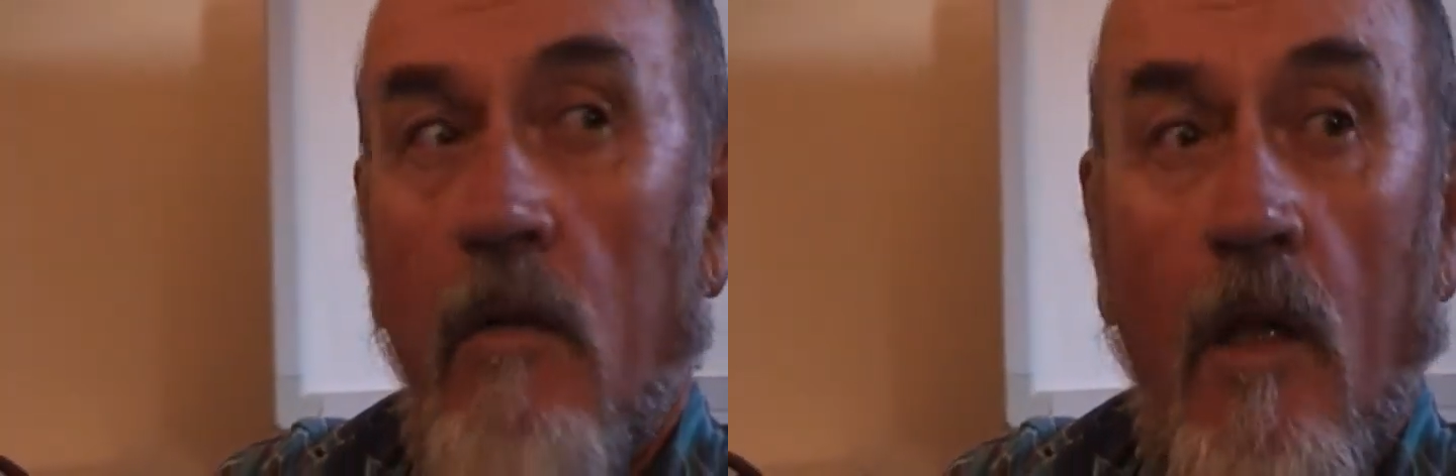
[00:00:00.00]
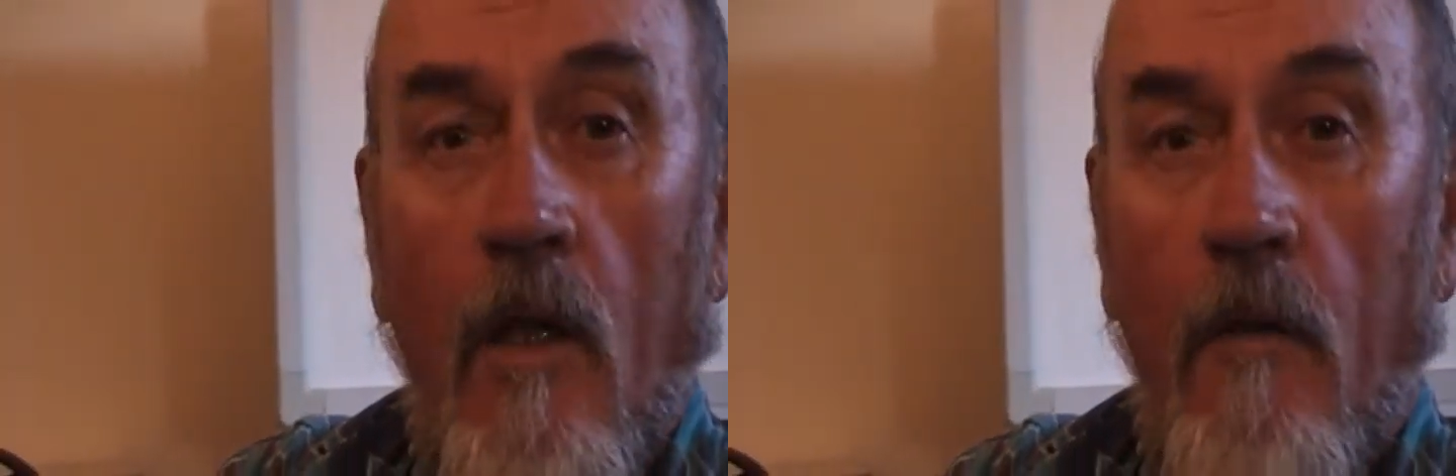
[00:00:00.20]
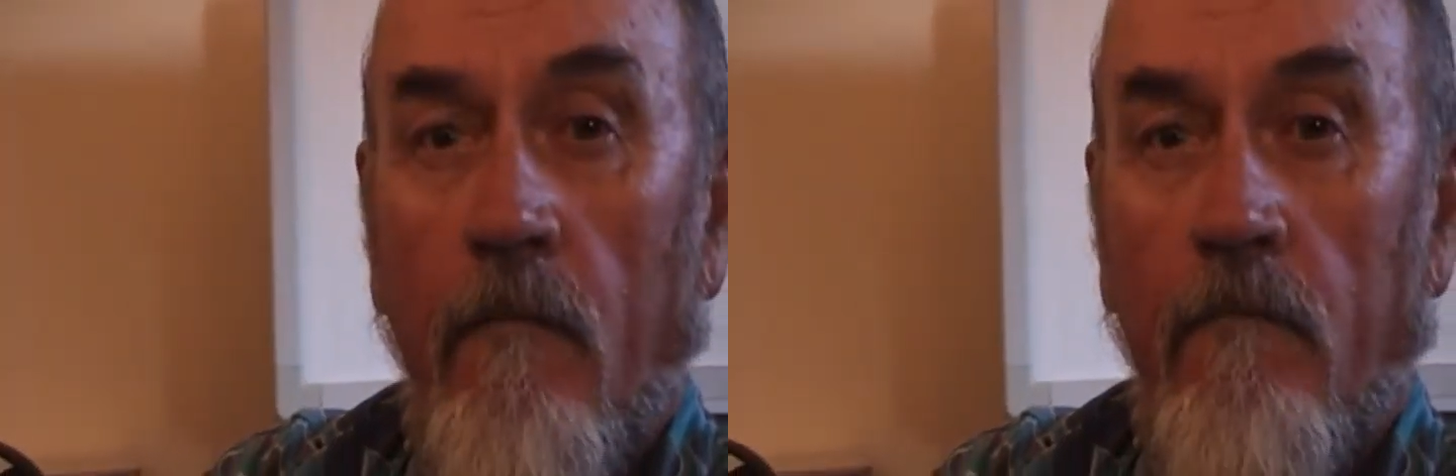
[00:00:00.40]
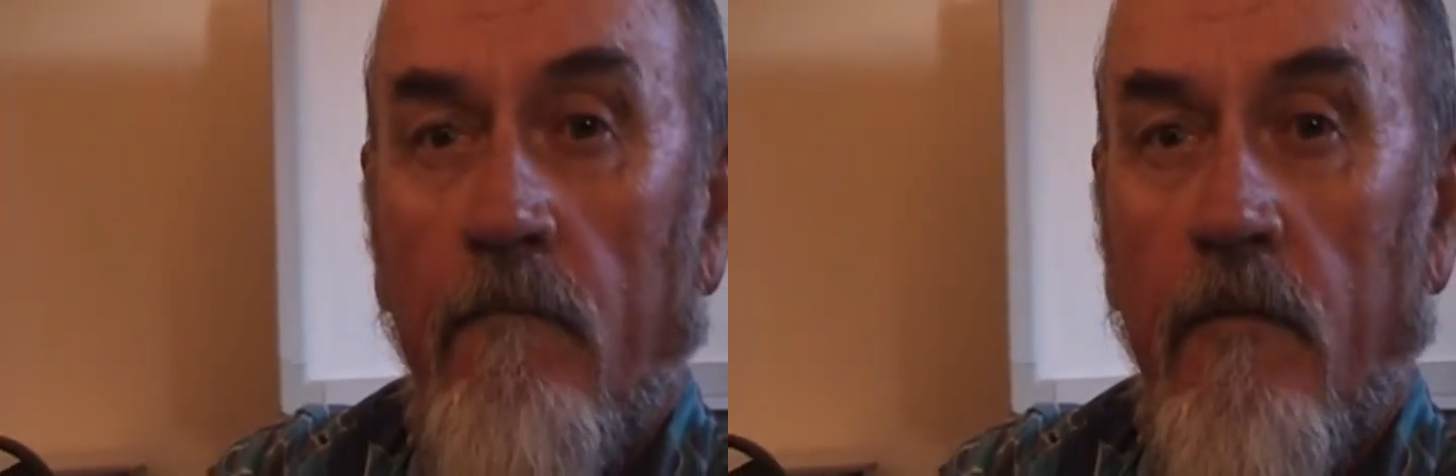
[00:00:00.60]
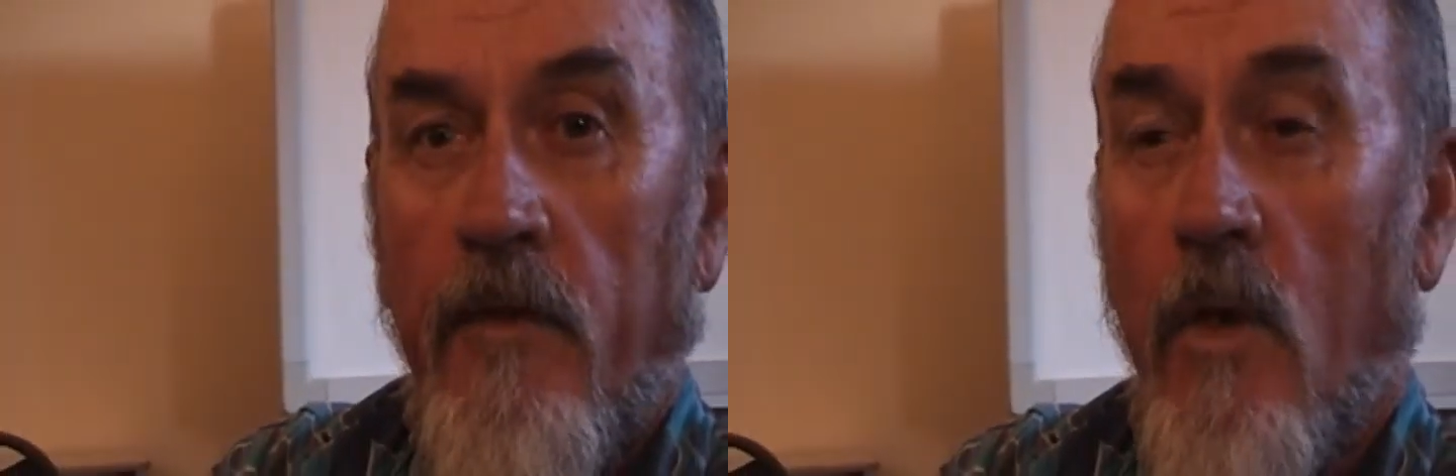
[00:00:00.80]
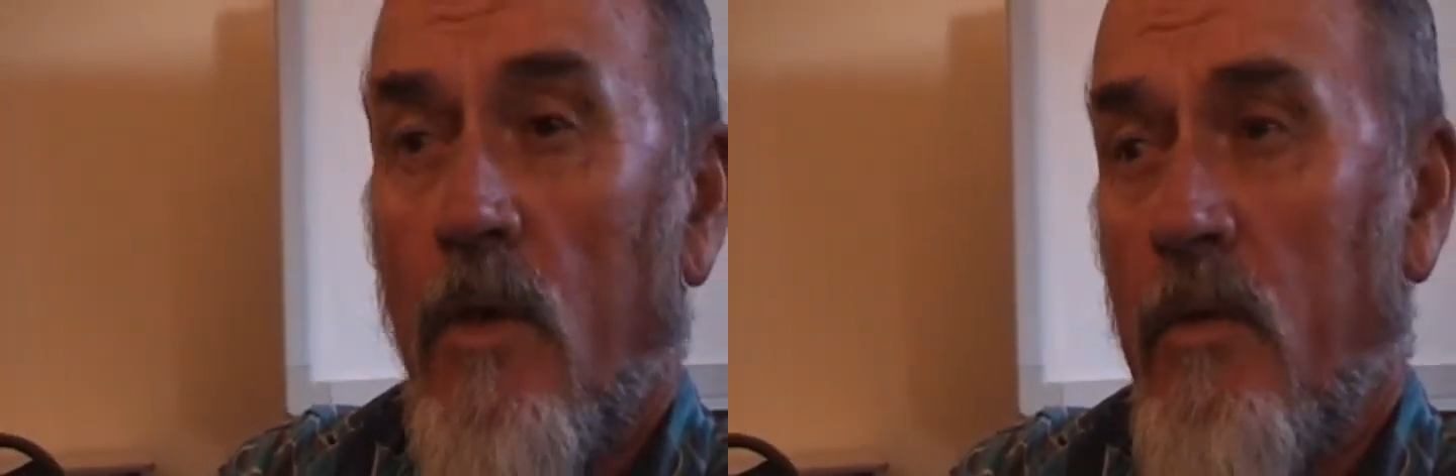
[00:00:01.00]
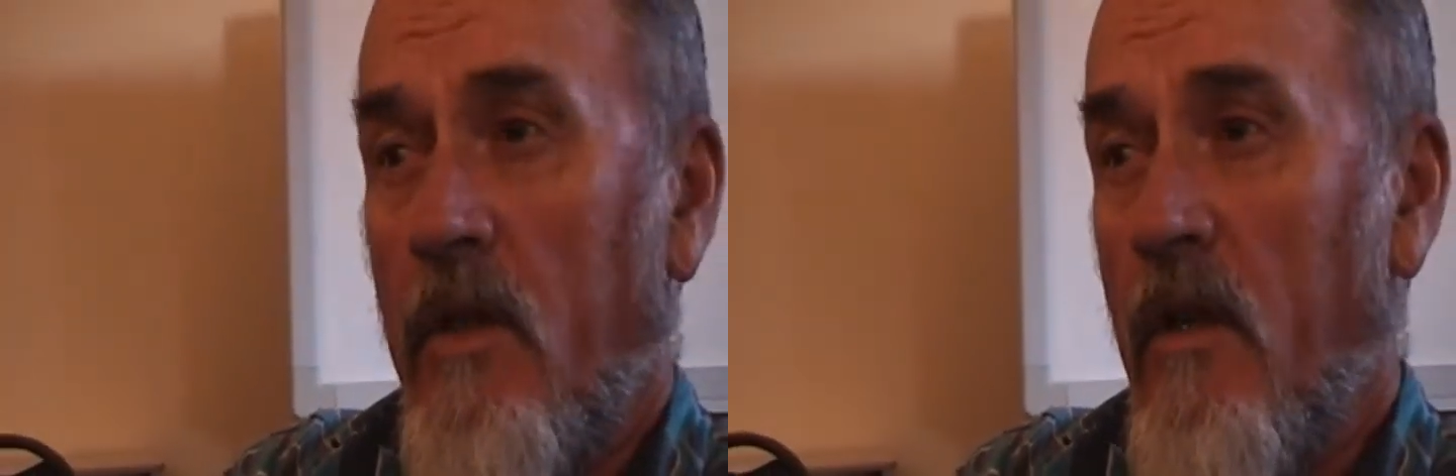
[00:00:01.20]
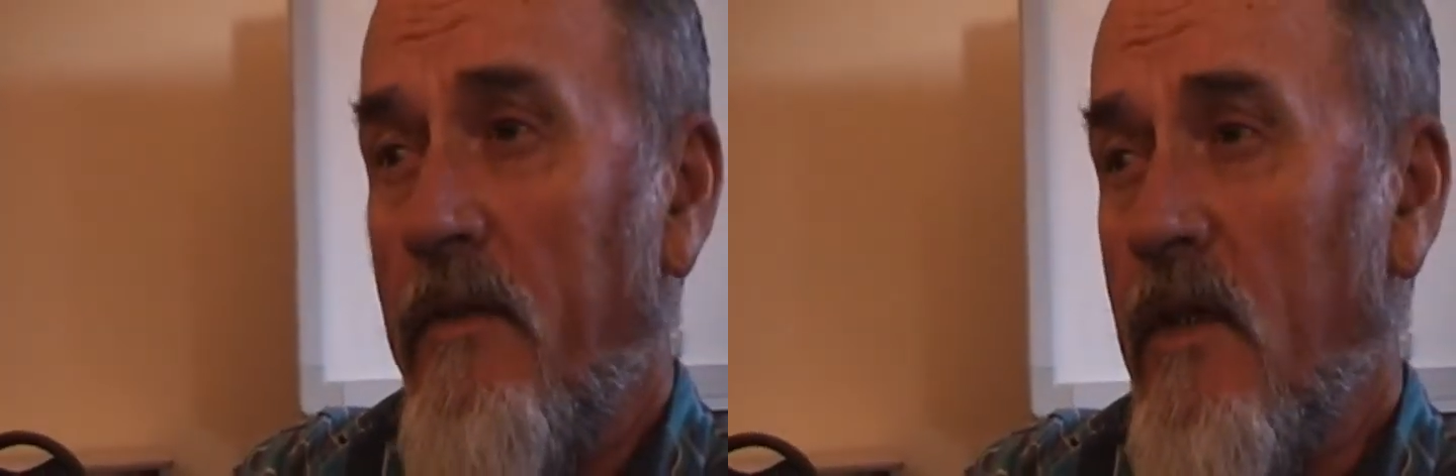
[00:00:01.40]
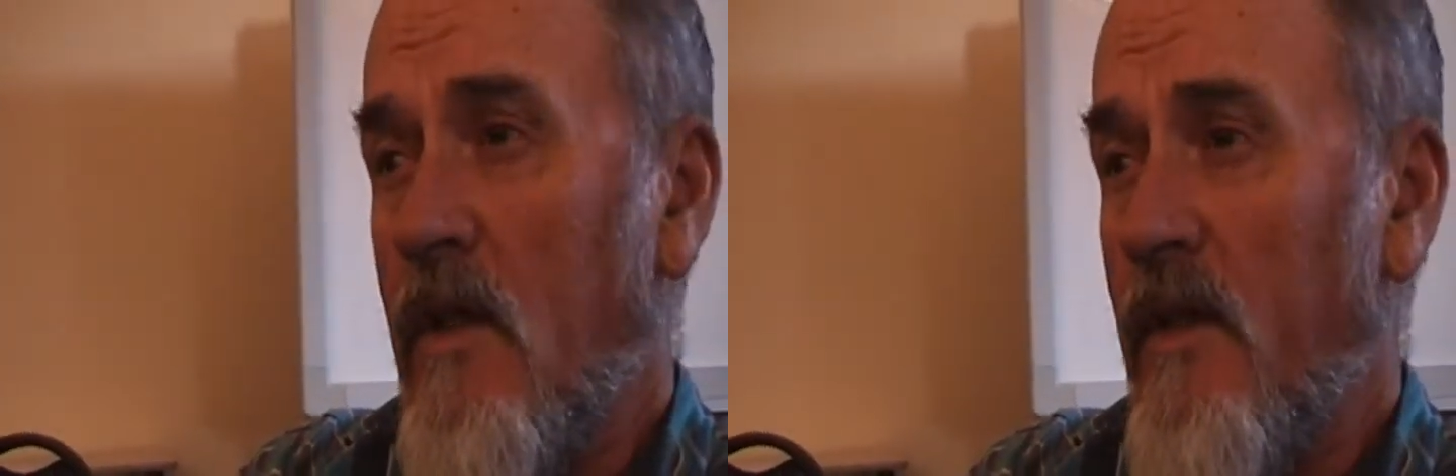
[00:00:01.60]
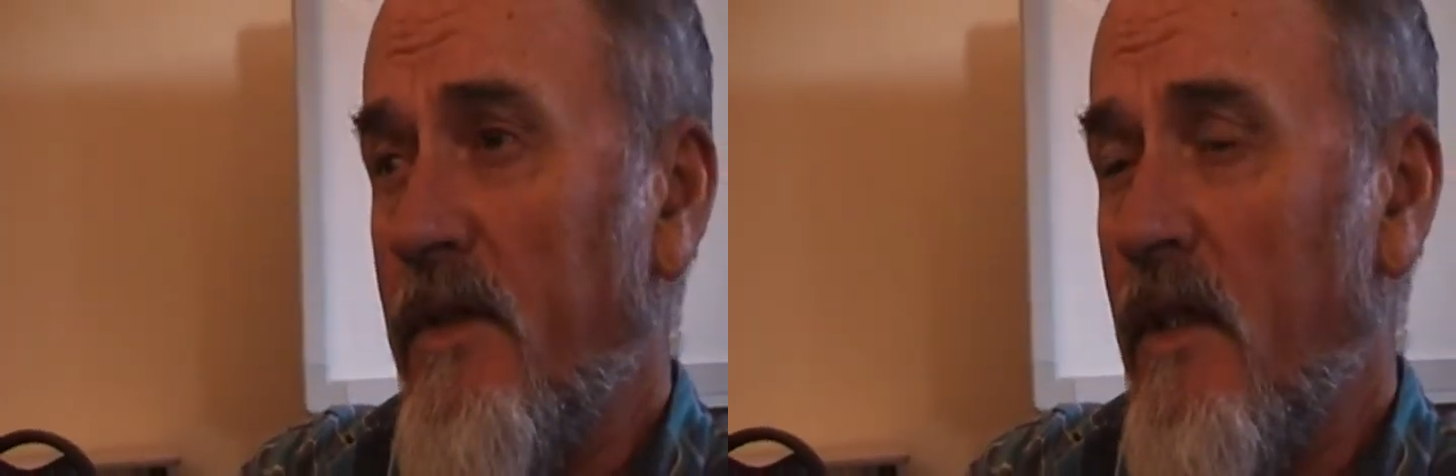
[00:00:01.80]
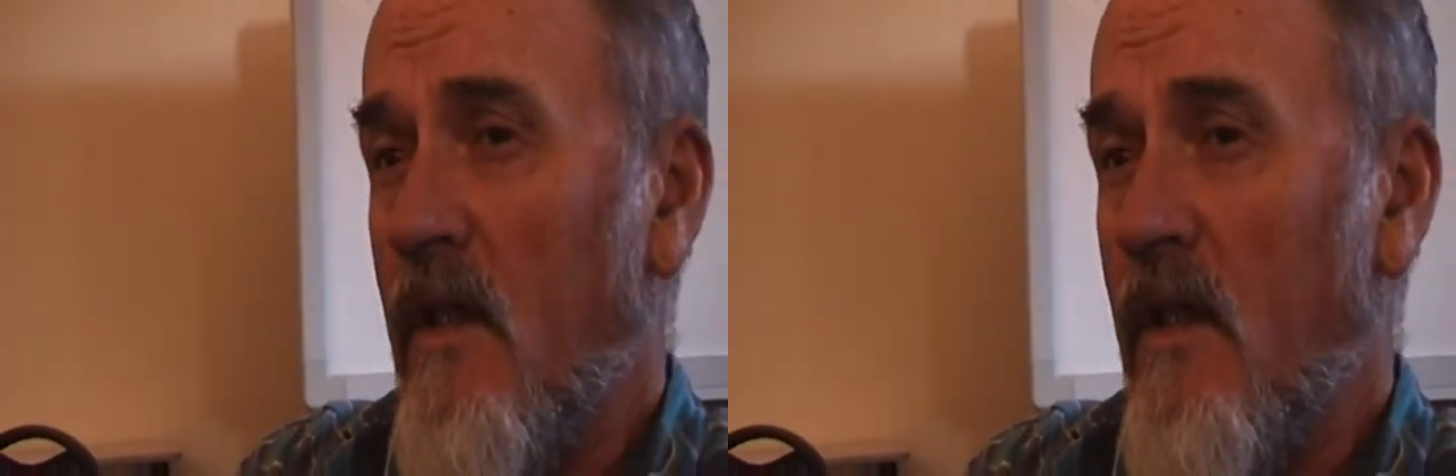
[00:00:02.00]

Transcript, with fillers: Um, of course, we do have to consider